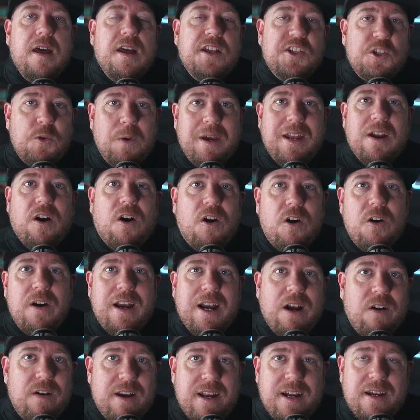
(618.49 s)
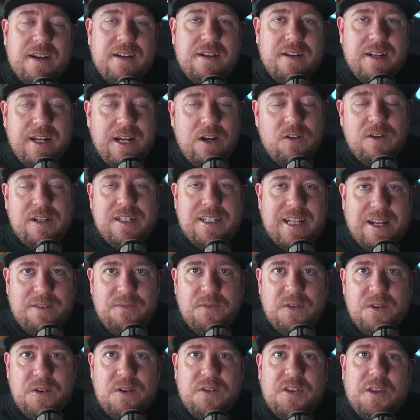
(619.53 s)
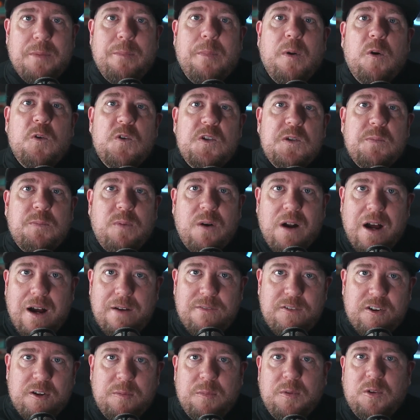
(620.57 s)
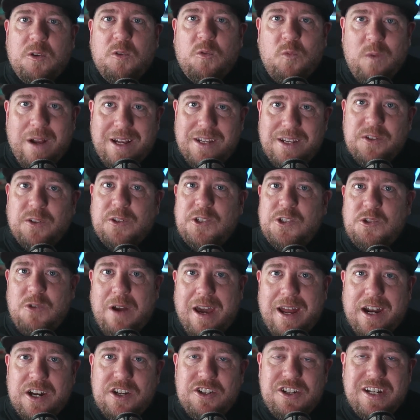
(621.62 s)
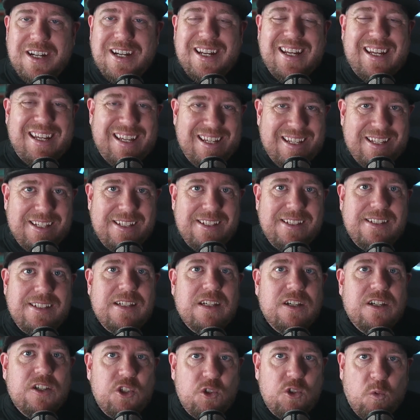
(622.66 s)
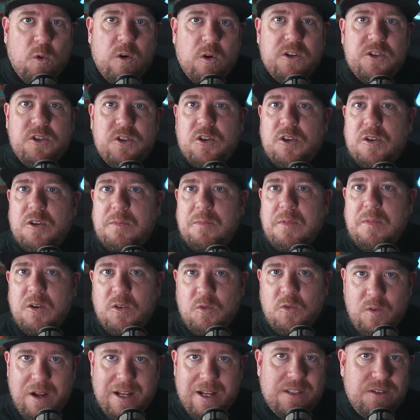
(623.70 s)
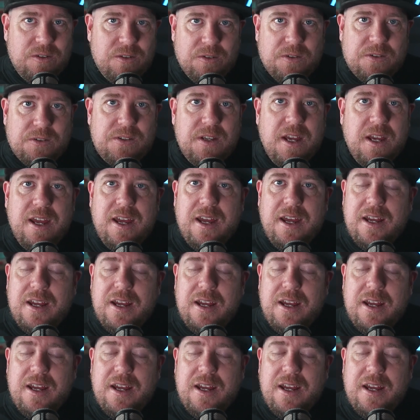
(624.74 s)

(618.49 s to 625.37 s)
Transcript: So in our area here in Denver, the most profitable rental strategy is short-term rentals.